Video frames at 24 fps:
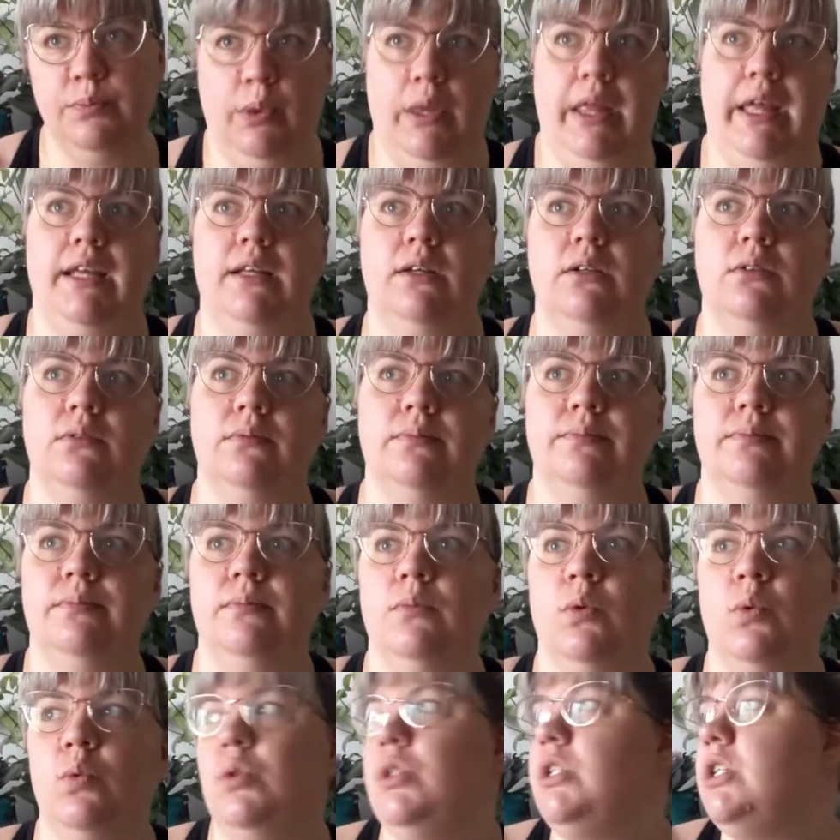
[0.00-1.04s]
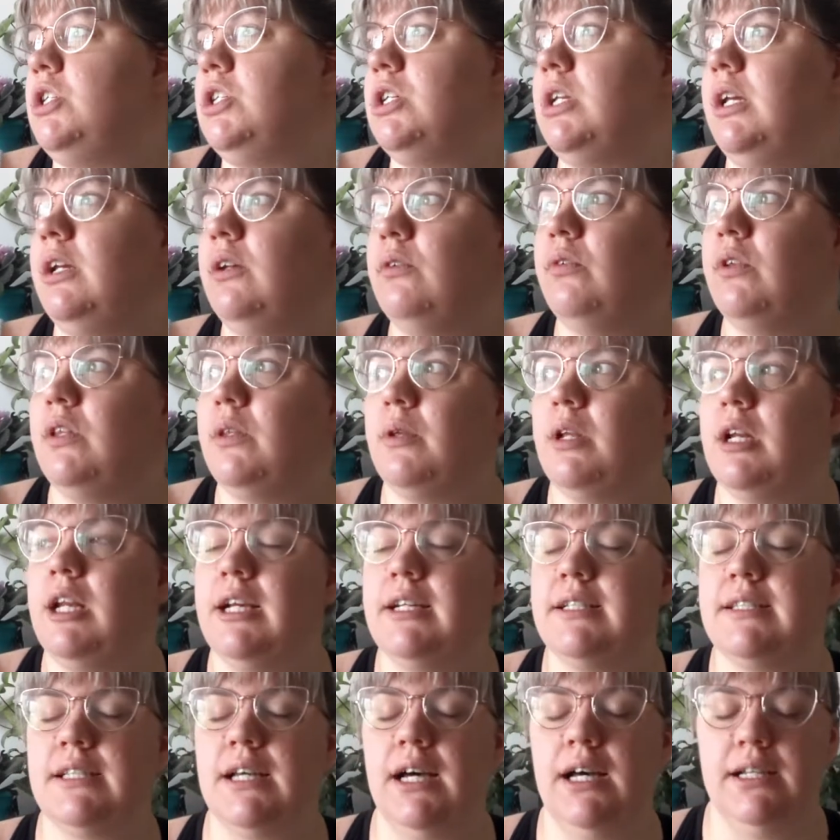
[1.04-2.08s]
like auditioning for the
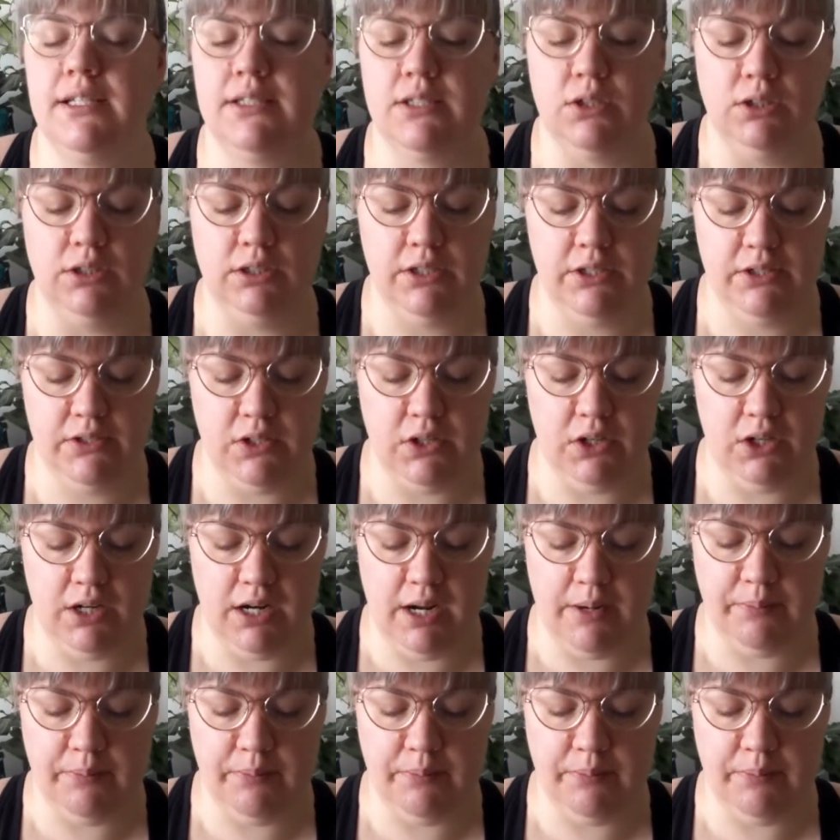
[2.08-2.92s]
next cast on. So